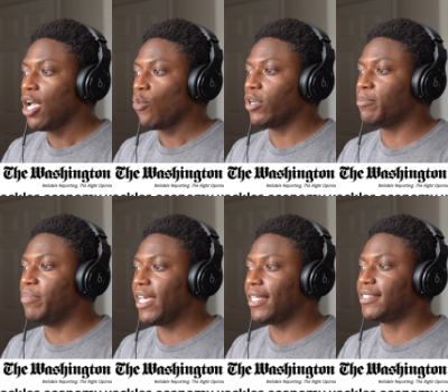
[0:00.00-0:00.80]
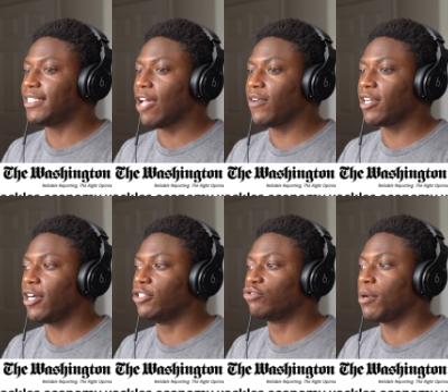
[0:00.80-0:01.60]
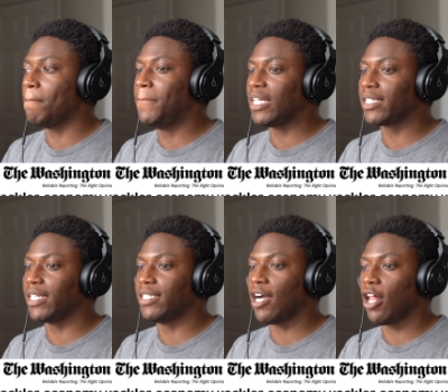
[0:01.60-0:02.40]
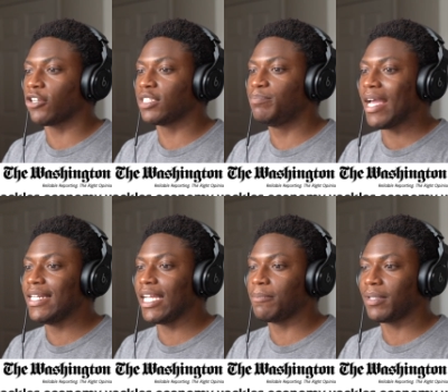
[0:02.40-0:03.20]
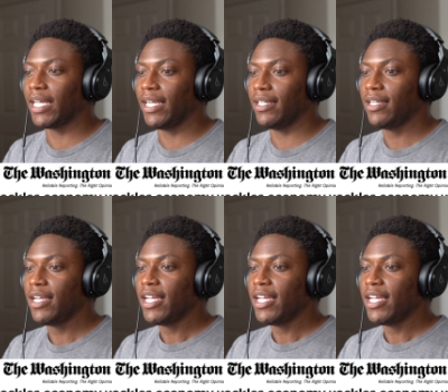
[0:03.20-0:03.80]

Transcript: with big $700 billion spending plan.